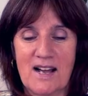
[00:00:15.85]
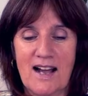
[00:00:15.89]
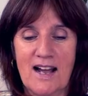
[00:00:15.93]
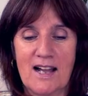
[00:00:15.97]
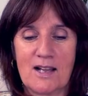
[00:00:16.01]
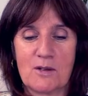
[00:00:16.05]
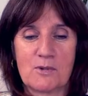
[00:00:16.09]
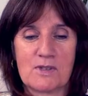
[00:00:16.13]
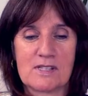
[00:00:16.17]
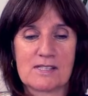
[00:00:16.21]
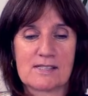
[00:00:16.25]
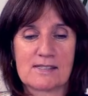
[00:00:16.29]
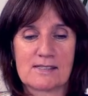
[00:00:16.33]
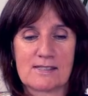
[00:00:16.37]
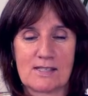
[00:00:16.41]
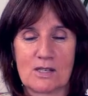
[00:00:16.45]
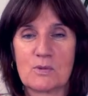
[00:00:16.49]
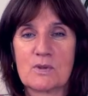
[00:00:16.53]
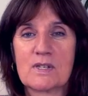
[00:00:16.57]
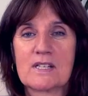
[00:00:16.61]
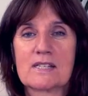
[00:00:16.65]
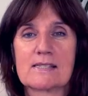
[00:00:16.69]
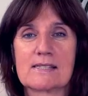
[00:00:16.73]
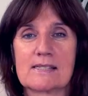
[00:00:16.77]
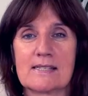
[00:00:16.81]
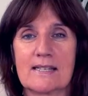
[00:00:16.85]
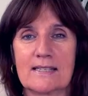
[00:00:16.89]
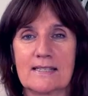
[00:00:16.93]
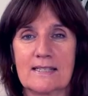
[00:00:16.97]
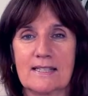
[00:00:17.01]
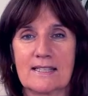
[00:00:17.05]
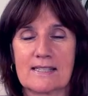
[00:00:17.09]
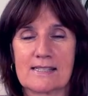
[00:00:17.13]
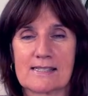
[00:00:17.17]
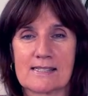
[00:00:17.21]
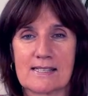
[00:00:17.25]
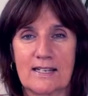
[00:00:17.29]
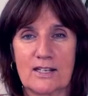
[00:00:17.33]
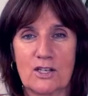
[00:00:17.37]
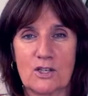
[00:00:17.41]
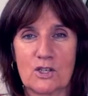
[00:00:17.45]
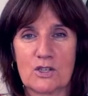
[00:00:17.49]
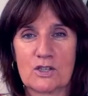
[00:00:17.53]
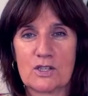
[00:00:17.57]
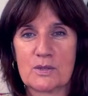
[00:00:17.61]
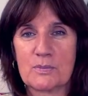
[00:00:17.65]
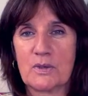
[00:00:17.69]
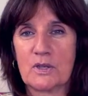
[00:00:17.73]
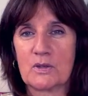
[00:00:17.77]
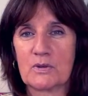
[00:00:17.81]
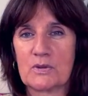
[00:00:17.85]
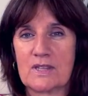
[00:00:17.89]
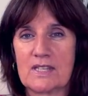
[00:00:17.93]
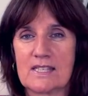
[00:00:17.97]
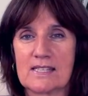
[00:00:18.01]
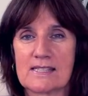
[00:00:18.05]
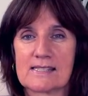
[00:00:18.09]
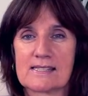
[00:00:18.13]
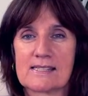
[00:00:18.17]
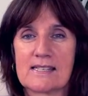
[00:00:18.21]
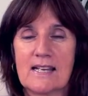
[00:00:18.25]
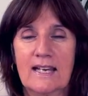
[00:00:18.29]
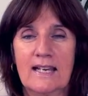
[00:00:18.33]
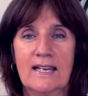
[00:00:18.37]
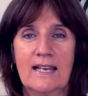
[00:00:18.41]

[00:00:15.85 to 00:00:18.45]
I was so excited because I heard about this